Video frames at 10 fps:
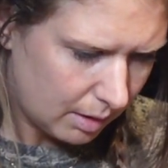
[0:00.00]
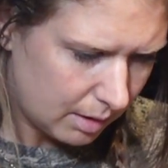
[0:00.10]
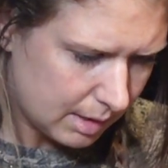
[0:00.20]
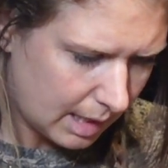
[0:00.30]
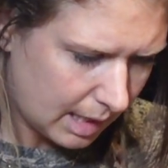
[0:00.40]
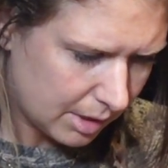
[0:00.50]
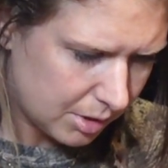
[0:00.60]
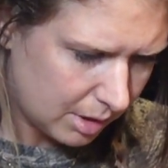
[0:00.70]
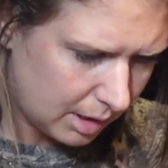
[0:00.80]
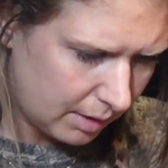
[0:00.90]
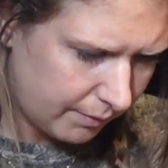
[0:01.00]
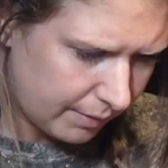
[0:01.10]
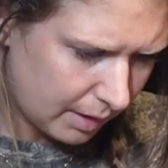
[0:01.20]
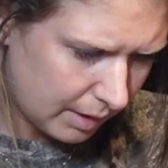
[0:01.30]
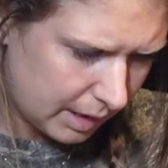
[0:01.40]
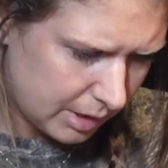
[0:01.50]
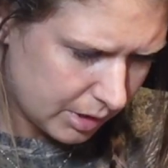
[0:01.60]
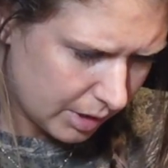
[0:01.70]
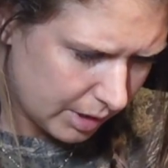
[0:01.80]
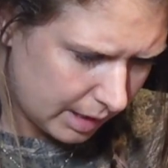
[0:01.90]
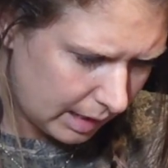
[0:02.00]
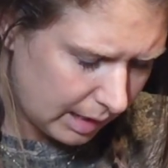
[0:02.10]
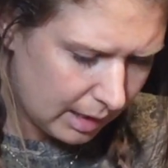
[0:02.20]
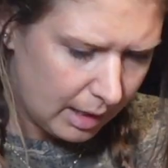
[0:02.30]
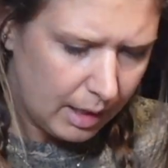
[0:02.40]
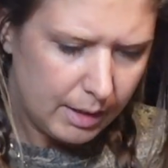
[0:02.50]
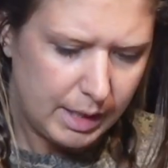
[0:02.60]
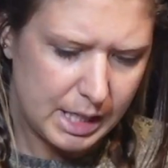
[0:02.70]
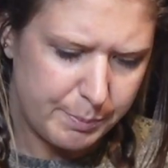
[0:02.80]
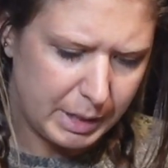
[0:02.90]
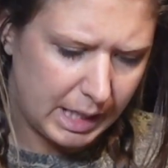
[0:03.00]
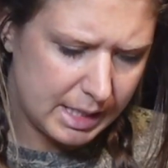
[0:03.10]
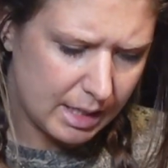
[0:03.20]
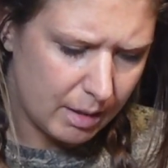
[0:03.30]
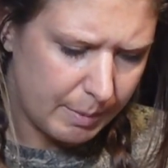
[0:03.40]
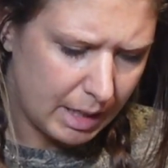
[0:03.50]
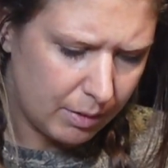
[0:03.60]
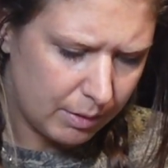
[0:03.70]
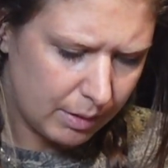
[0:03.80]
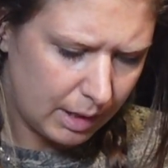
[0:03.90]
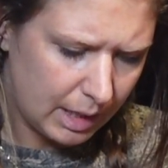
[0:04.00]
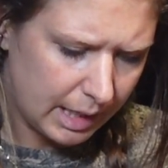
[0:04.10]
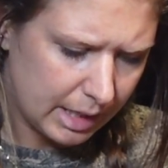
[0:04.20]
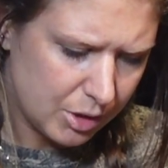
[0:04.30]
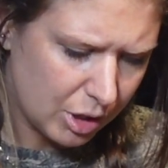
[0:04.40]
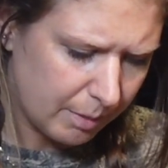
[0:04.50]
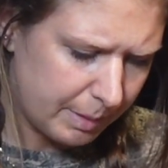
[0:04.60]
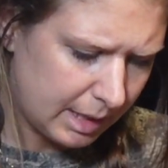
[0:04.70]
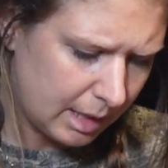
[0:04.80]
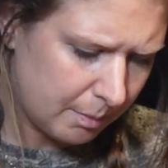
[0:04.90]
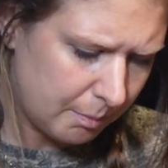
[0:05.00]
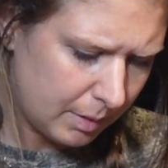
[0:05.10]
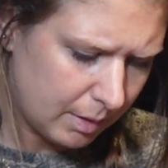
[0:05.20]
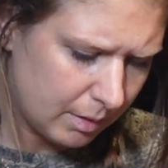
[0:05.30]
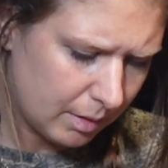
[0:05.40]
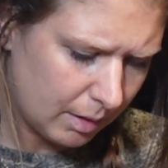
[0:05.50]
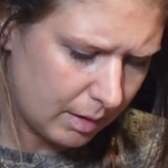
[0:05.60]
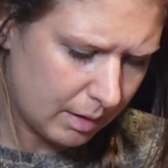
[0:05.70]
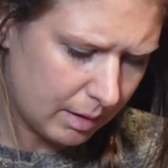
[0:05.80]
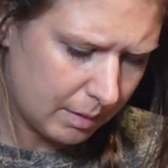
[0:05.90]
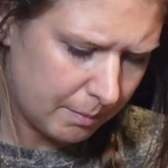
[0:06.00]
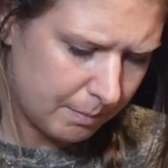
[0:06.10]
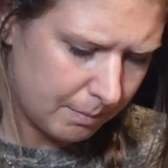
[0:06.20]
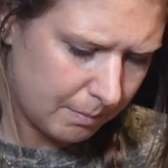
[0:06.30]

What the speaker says: is actually very dirty. These blades come out and I can sharpen them, and